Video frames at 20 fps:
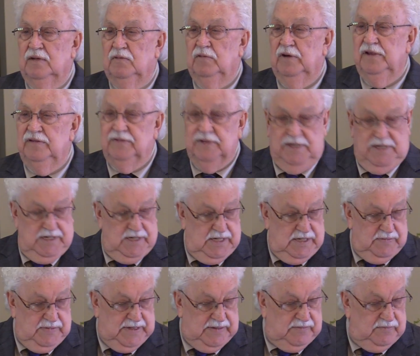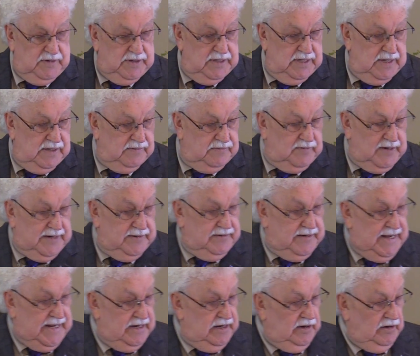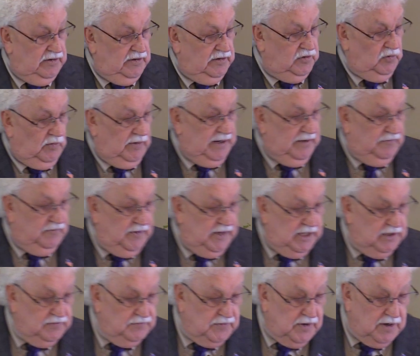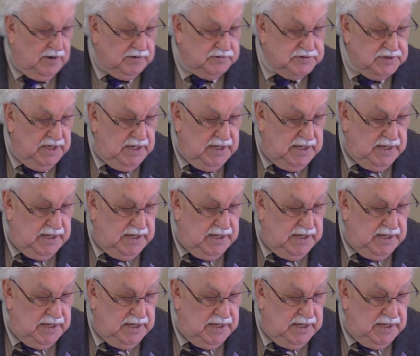When is it coming? When right down here in the 25th verse,